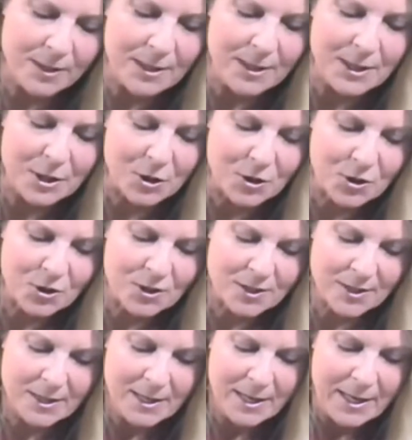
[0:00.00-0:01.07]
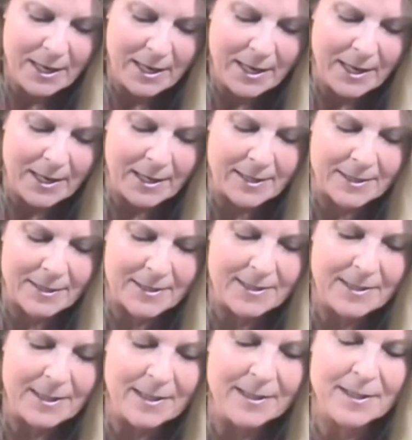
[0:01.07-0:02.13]
years, and it's
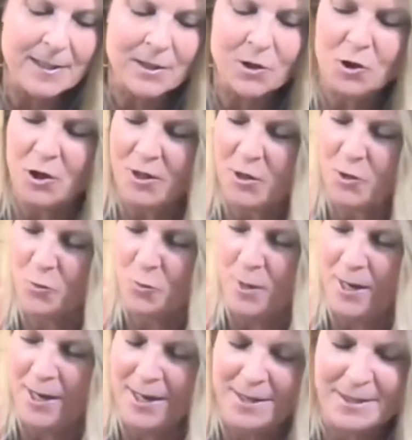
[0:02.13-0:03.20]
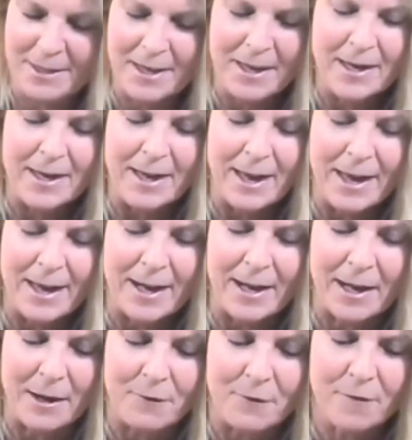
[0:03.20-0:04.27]
seasoned just right, and
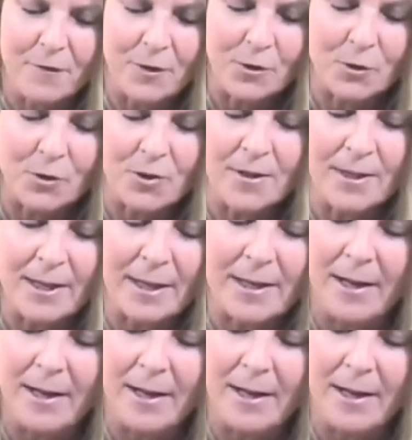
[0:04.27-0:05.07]
I've learned that